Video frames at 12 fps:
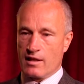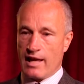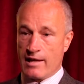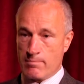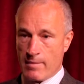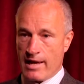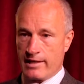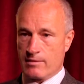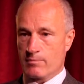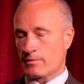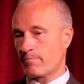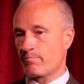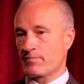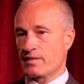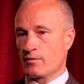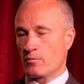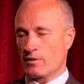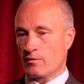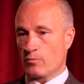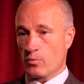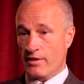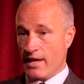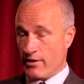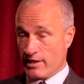and maim,
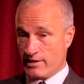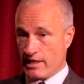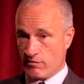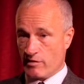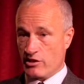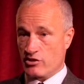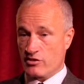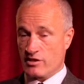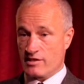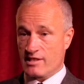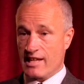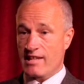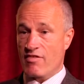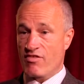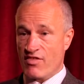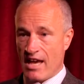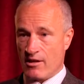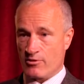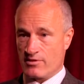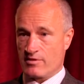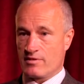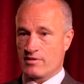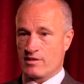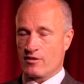without an exaggeration, to say
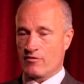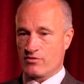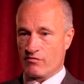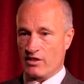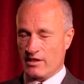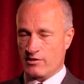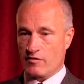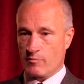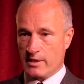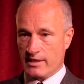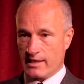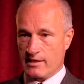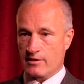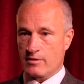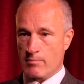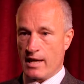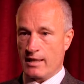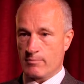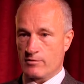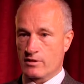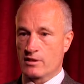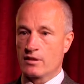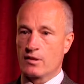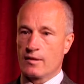thousands of civilians have been killed and maimed
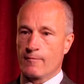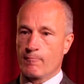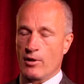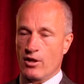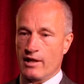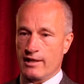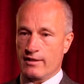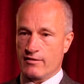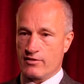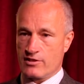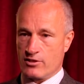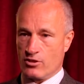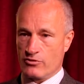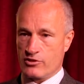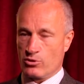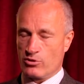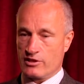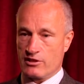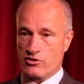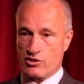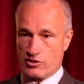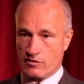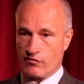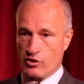by this onslaught in
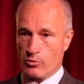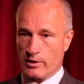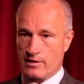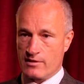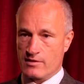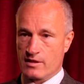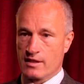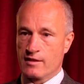just a few weeks,